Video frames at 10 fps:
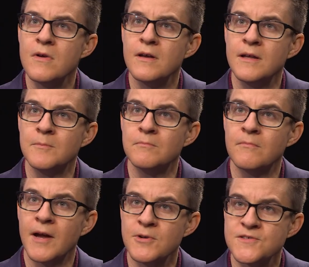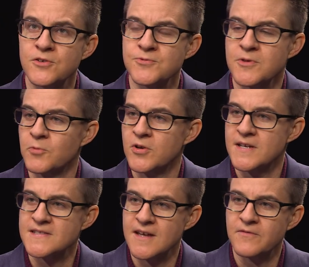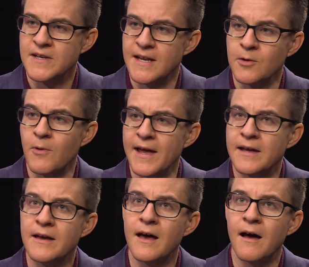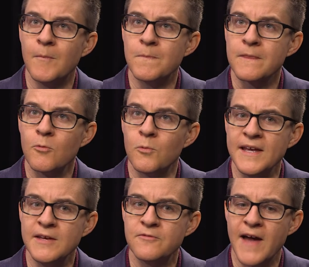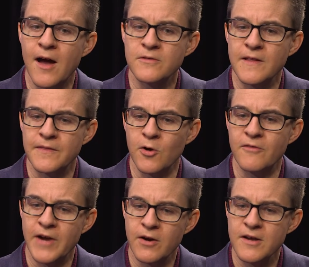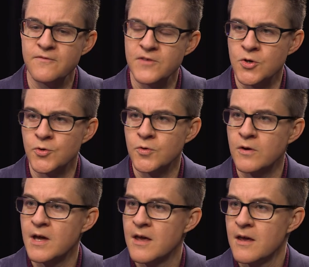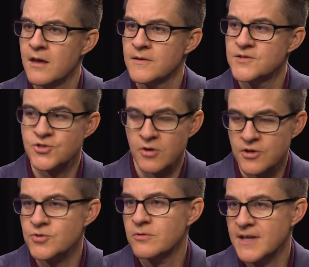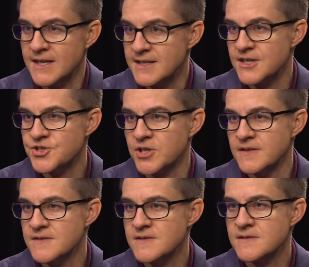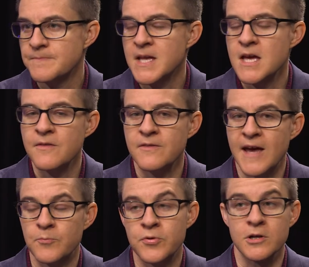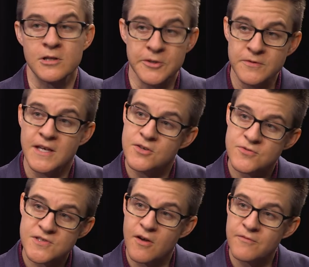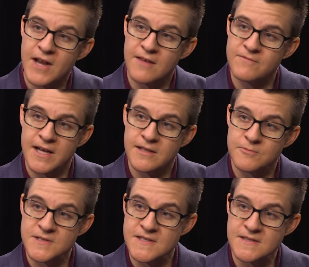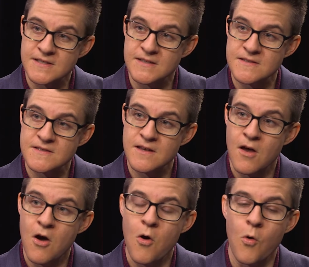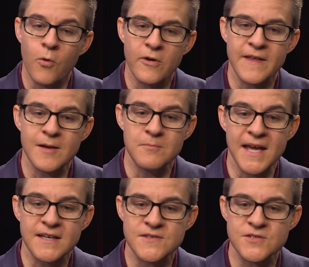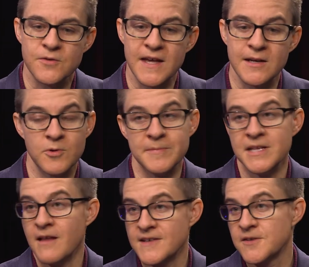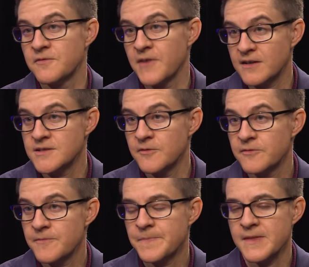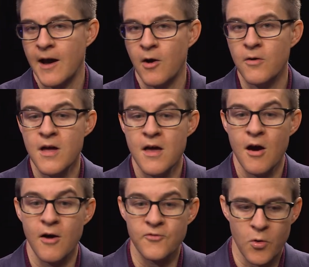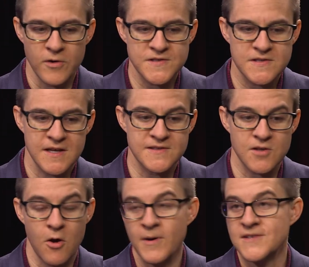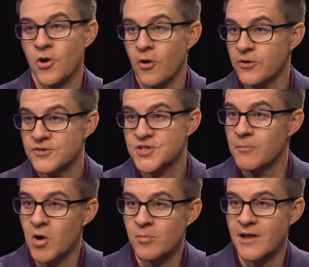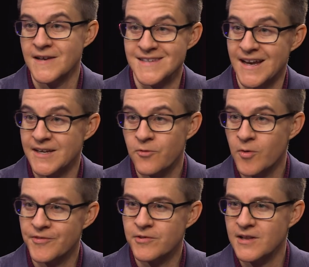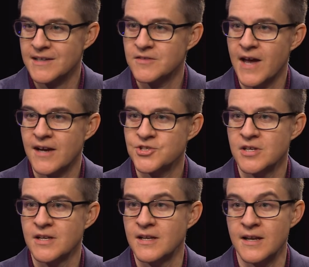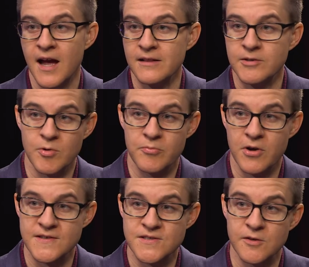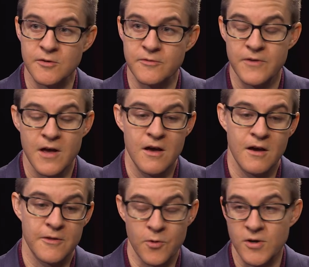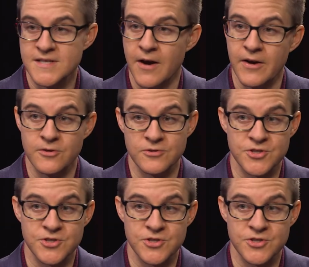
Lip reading: in my research with Maria Stephan anyway, we found that there are very few structural conditions that preclude the use of nonviolent resistance or that make it so that it would be less effective. Now, of course, it's always harder to mobilize any form of collective action in highly repressive, authoritarian or